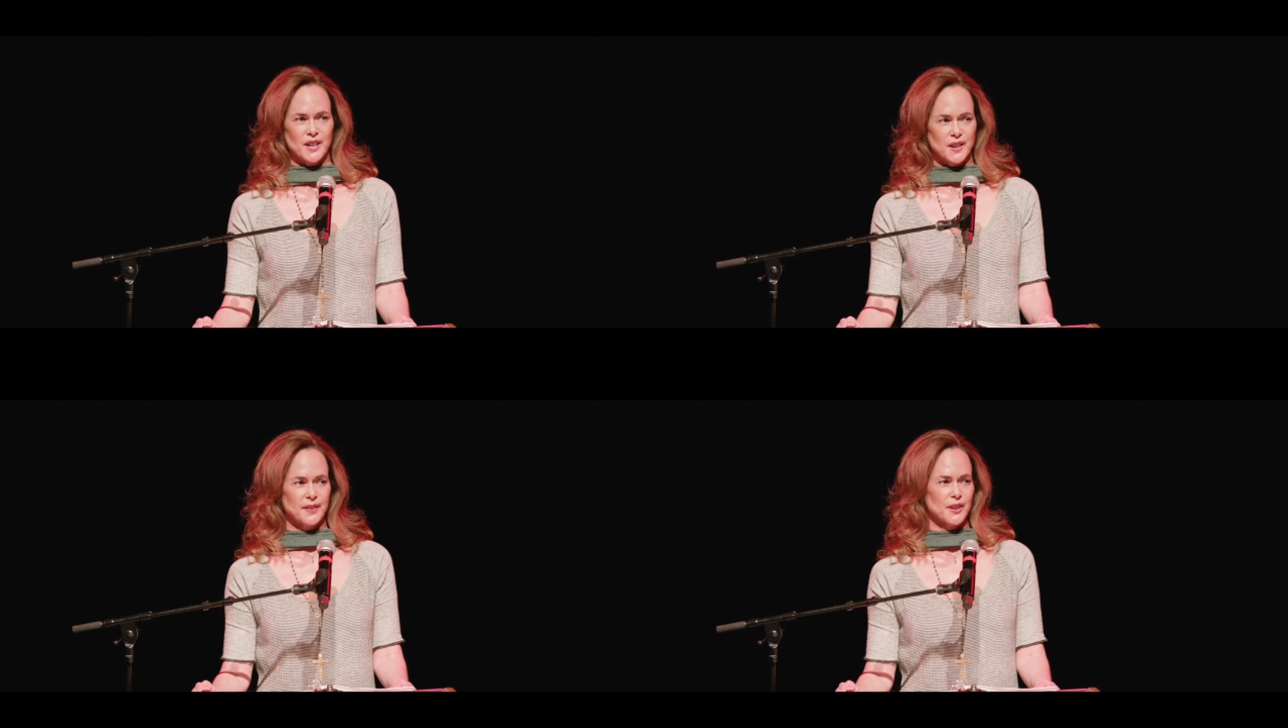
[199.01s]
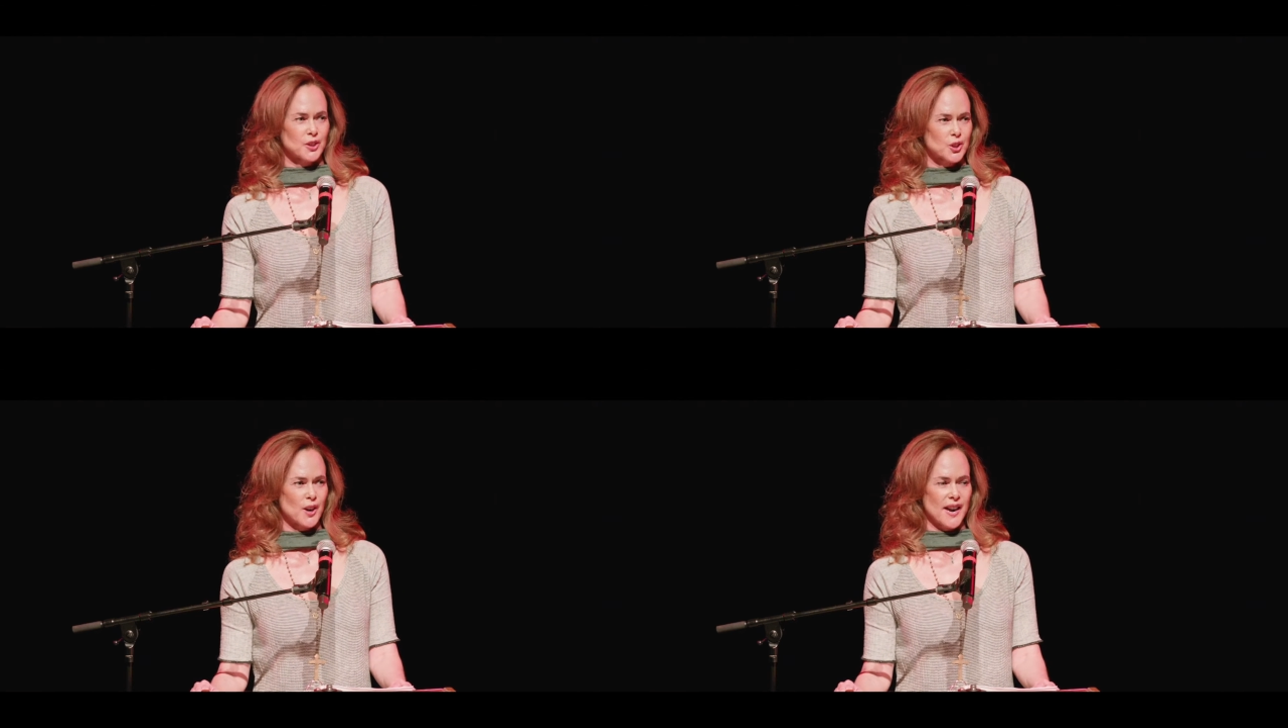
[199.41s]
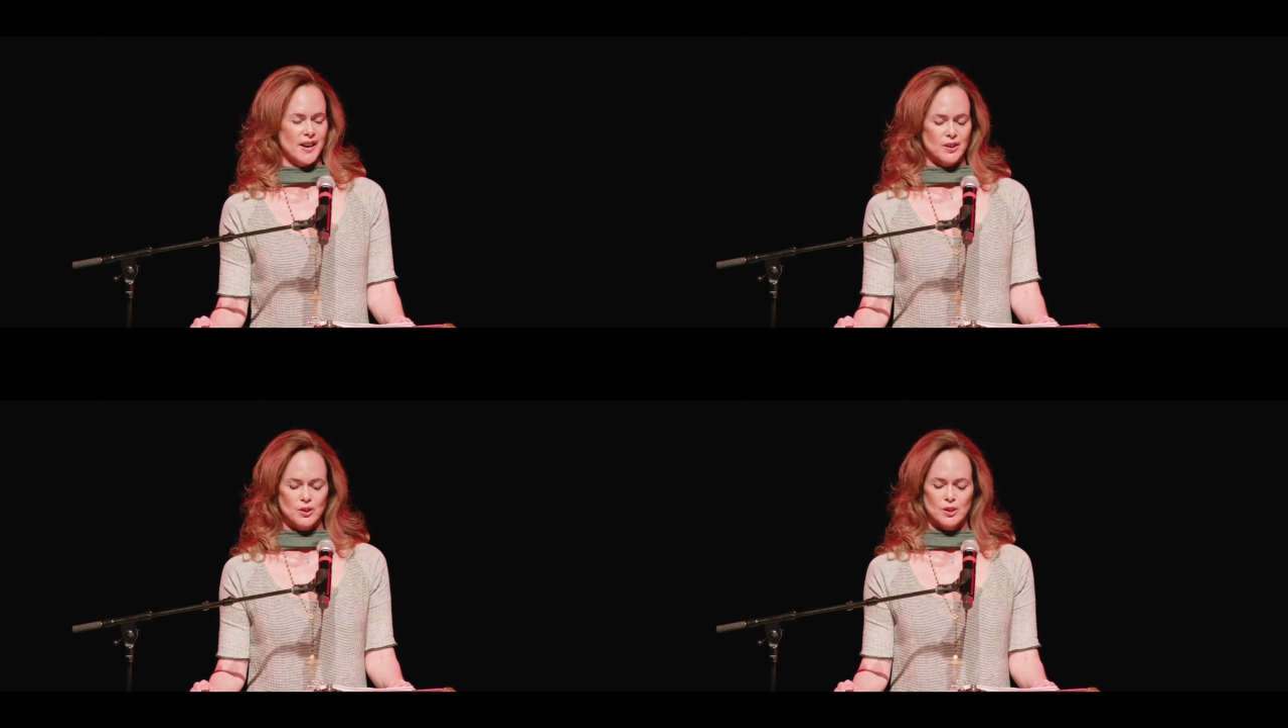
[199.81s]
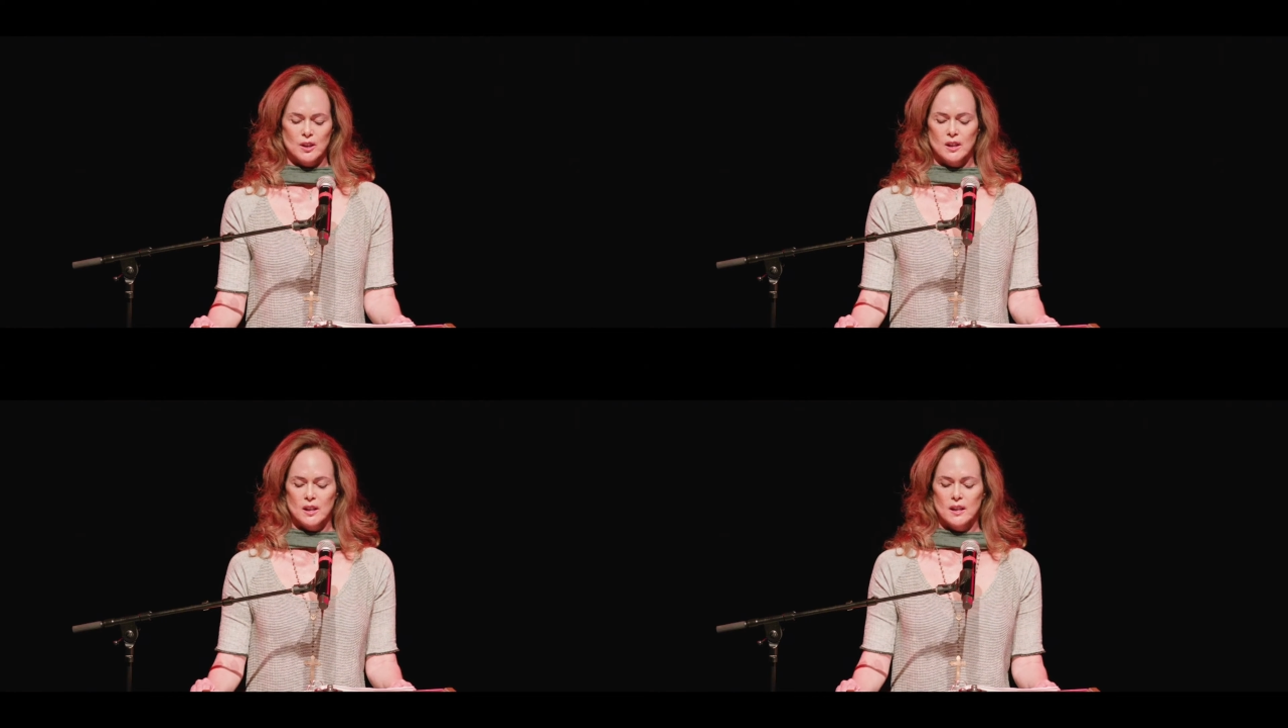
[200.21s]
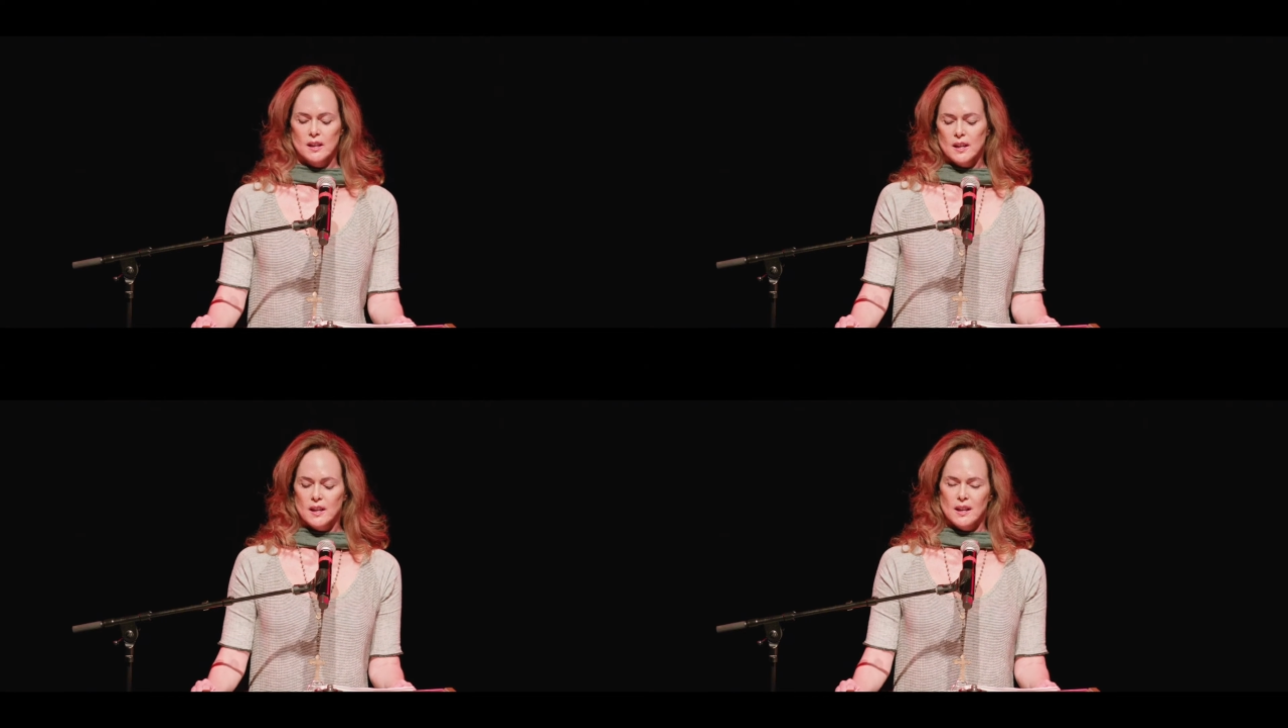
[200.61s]
to feel strange,
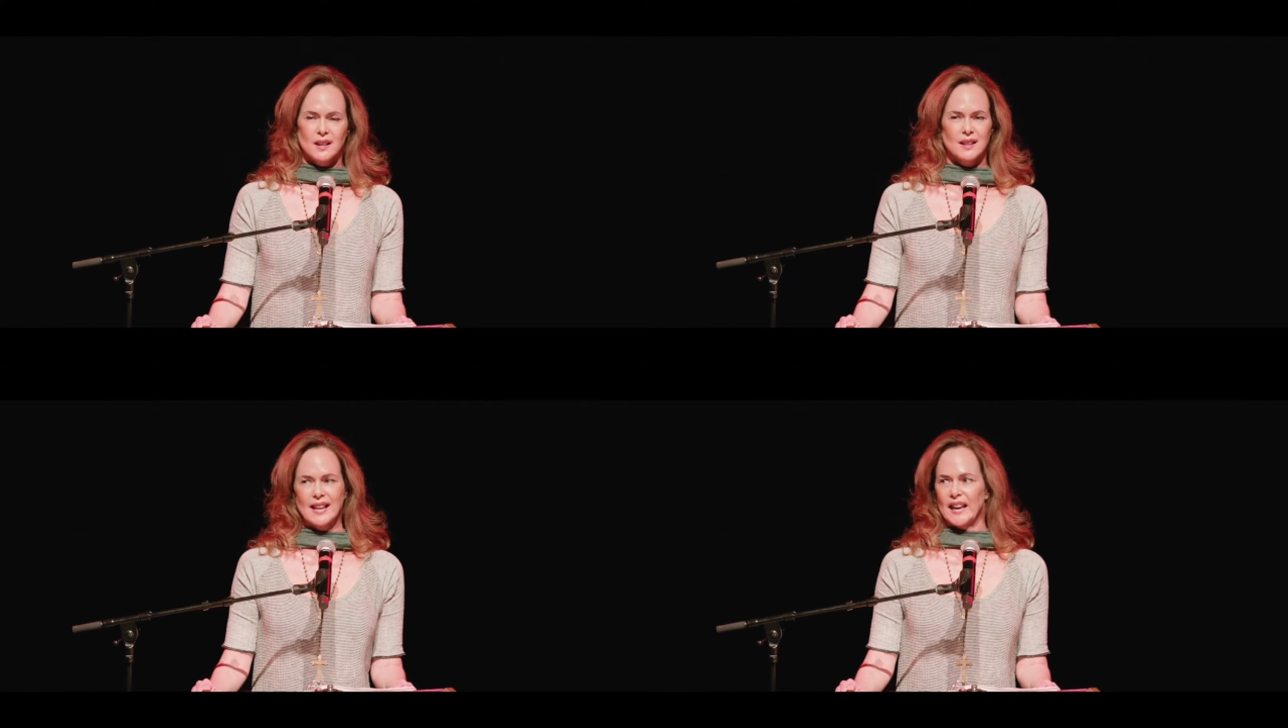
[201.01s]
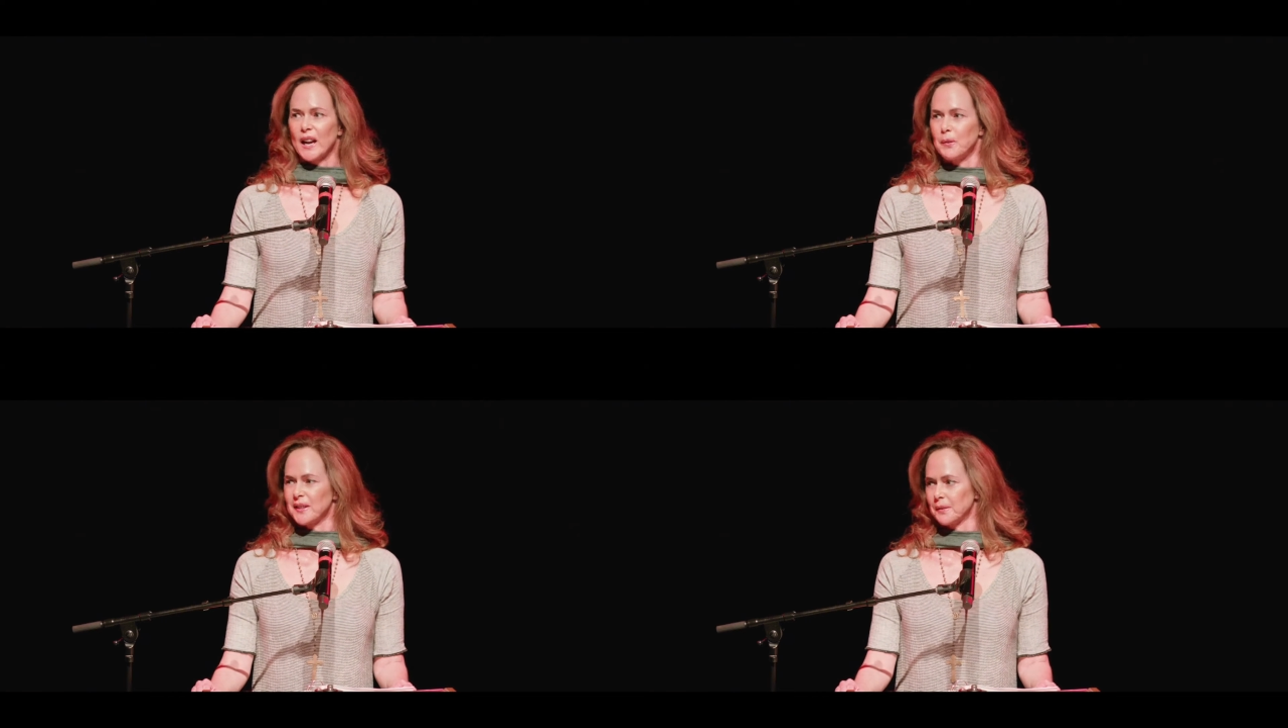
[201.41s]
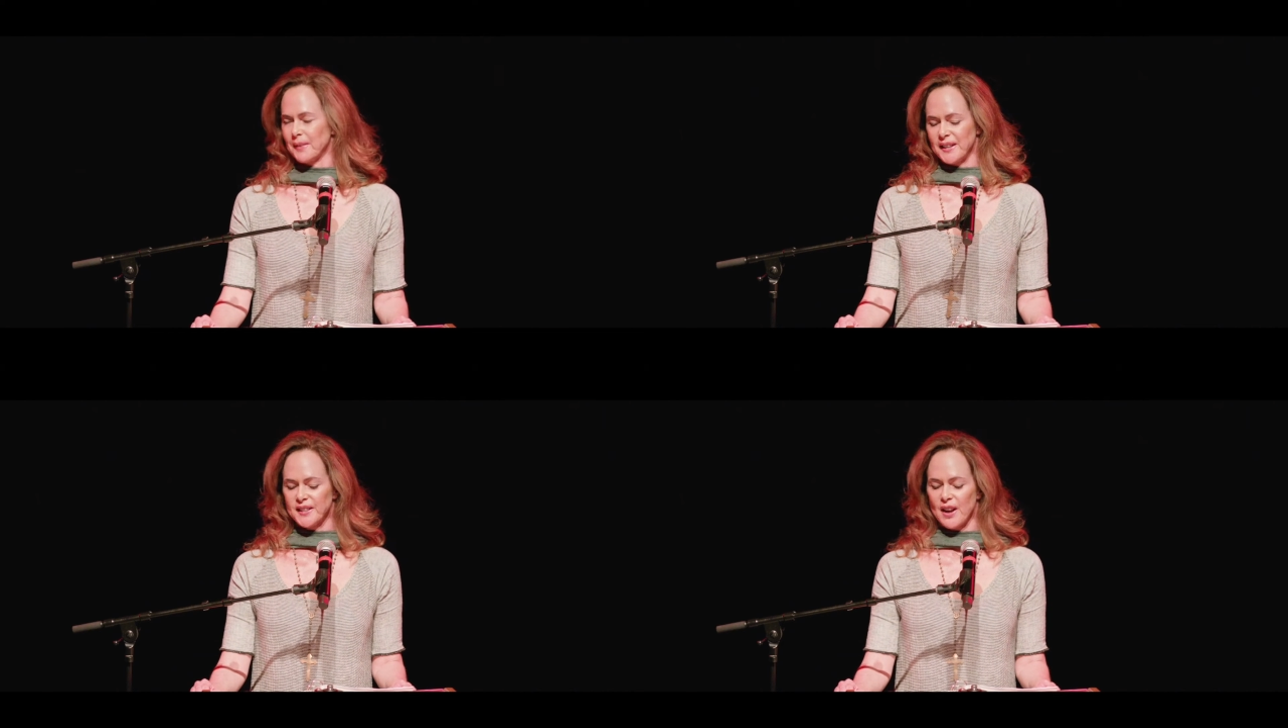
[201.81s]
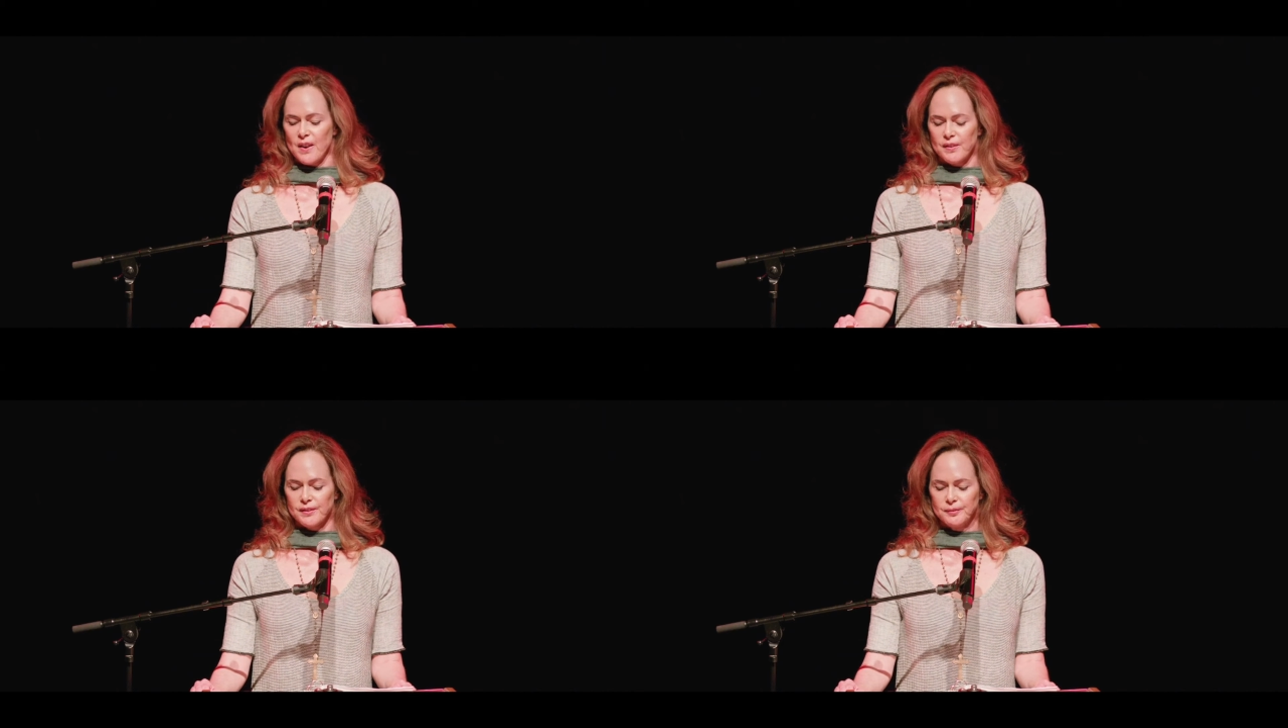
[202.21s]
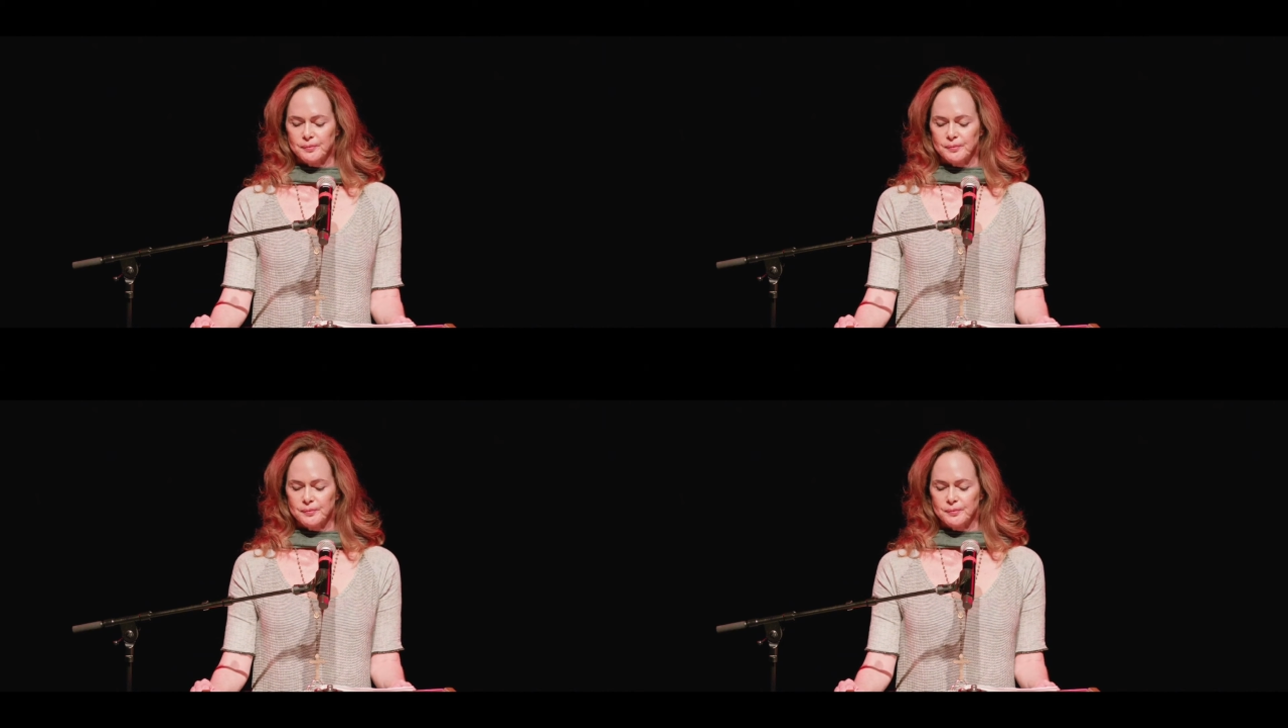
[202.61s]
like I wasn't myself.